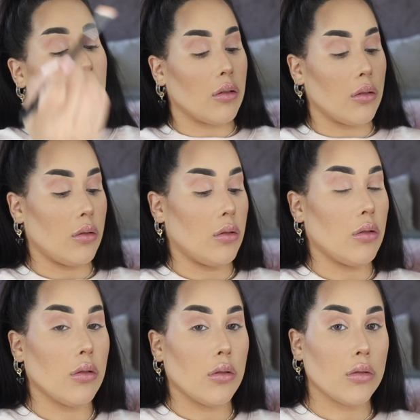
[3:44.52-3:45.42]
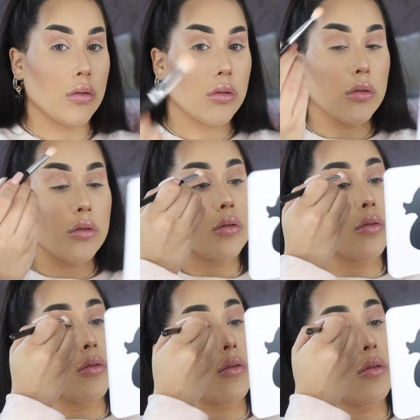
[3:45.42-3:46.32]

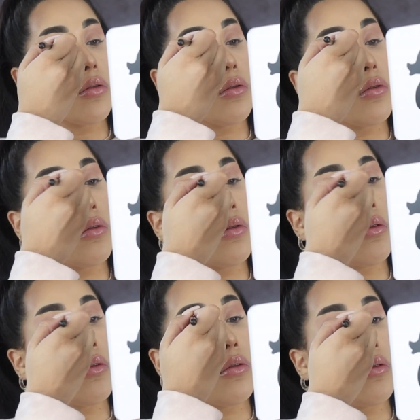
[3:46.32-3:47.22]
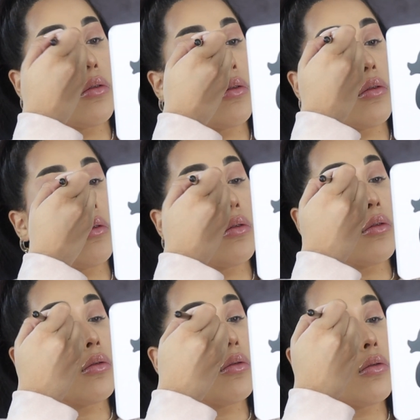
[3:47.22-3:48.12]

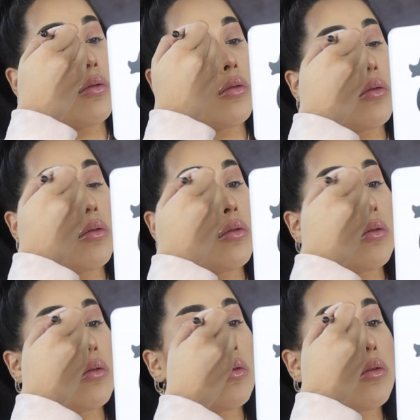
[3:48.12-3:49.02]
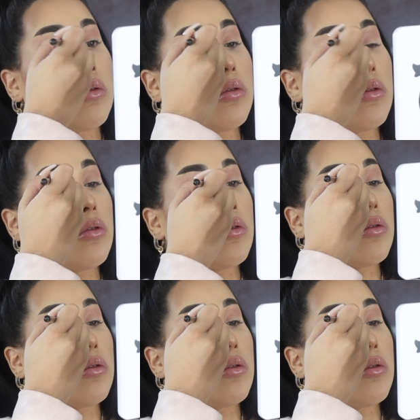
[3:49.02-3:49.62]
Nobody speaks.